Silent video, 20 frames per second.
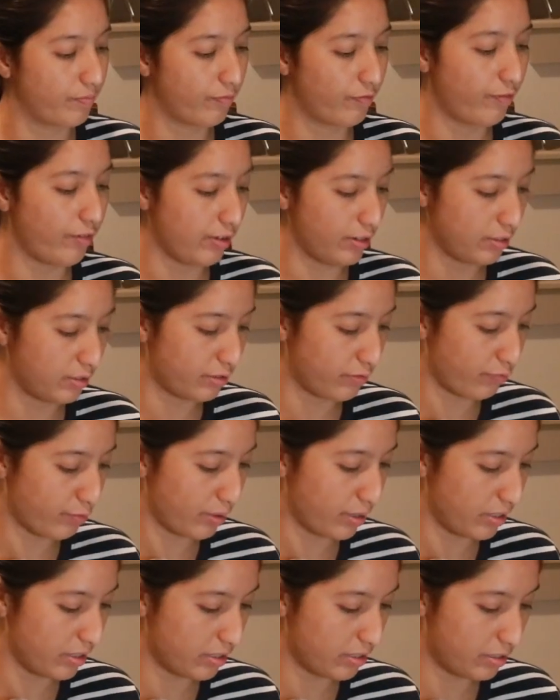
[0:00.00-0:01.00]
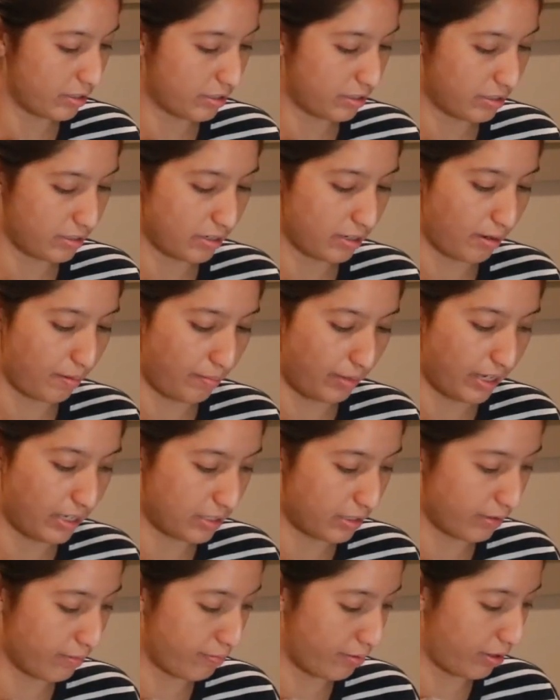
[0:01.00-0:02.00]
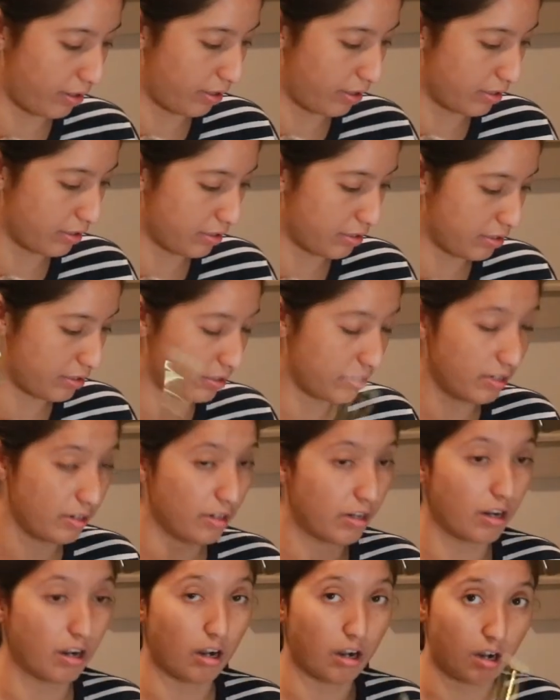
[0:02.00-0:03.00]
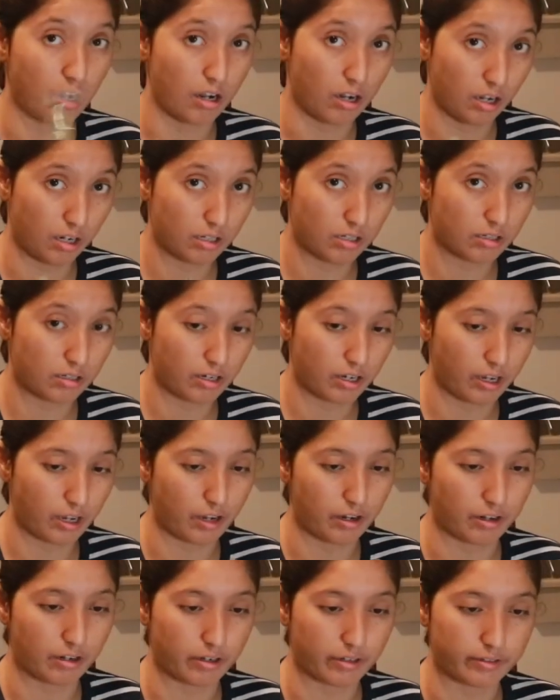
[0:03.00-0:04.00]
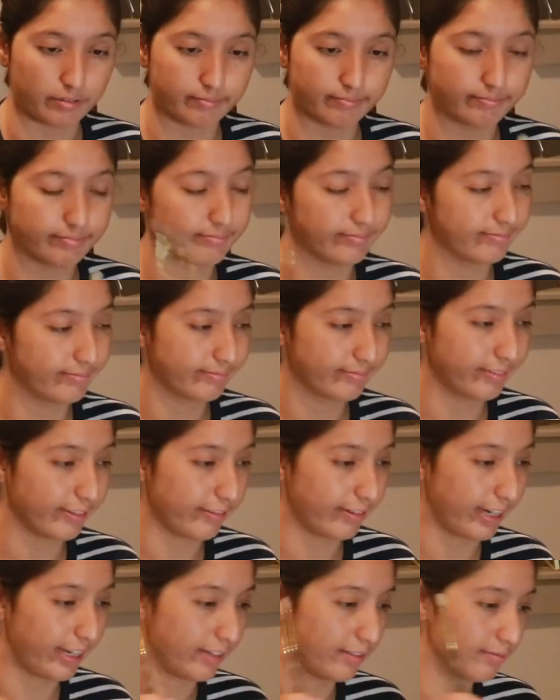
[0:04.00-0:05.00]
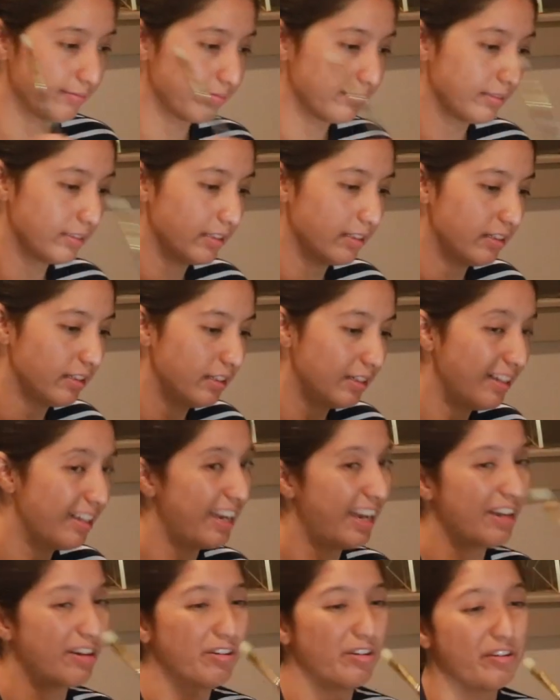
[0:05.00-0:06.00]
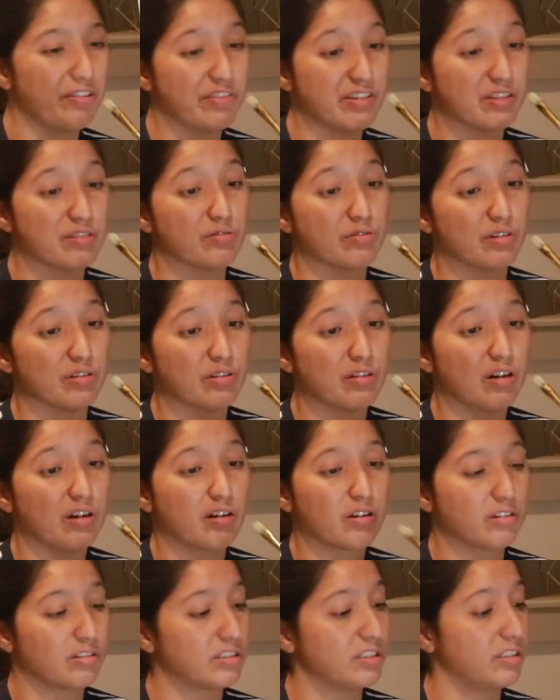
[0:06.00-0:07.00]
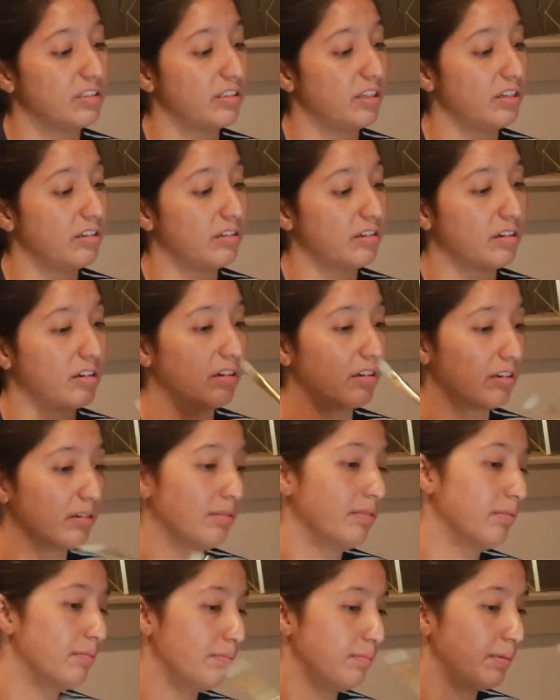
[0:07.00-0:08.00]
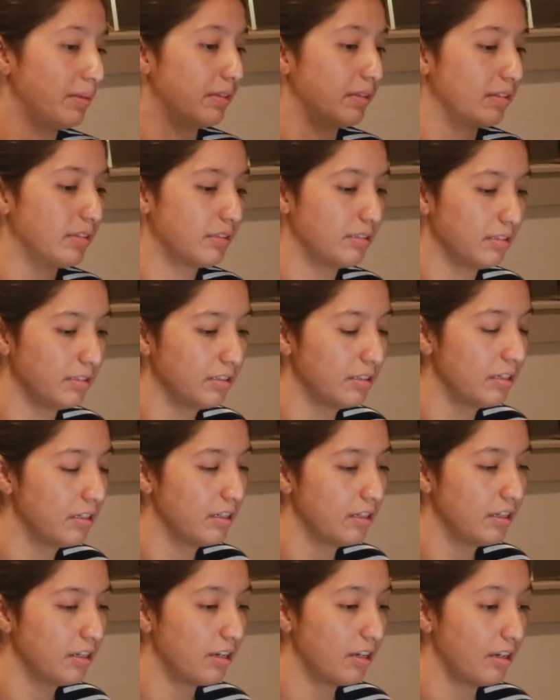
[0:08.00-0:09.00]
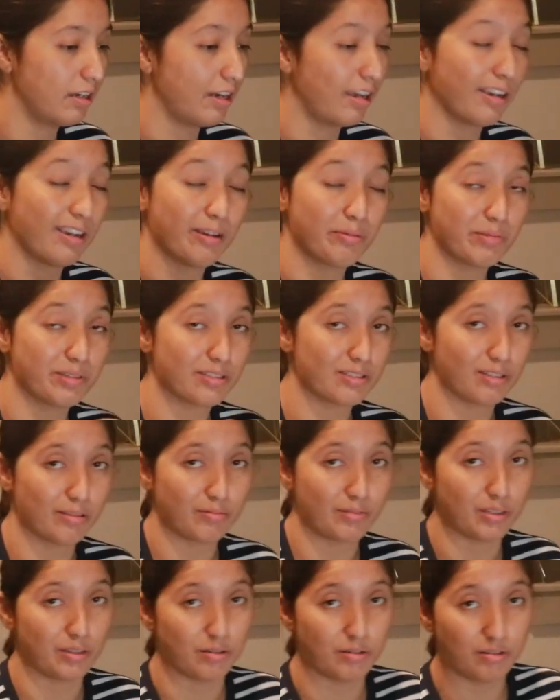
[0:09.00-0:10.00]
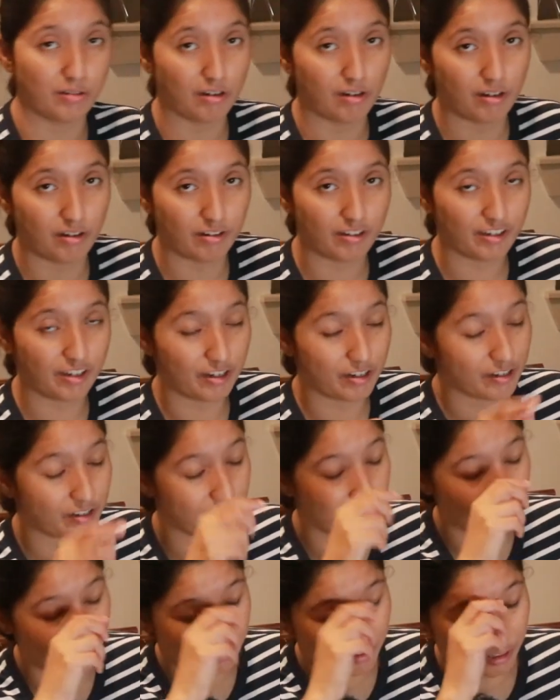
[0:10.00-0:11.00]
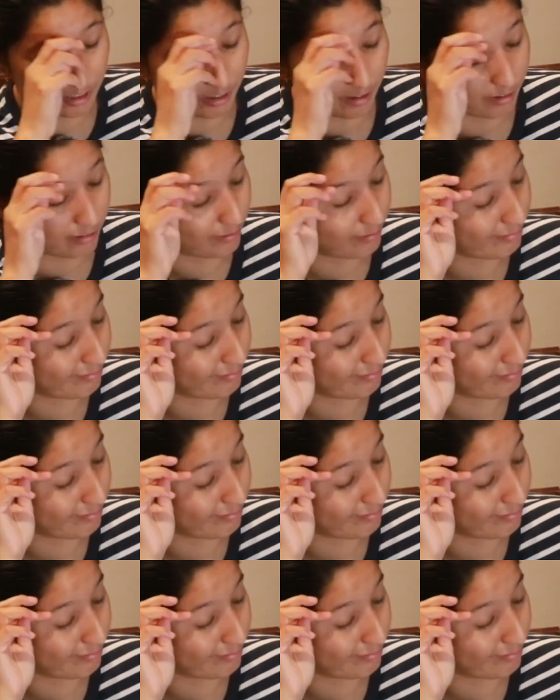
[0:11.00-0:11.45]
First brush, amazing brush, hog hair, great. I don't know if it's real hog or synthetic hog, but I got me some new hog hair that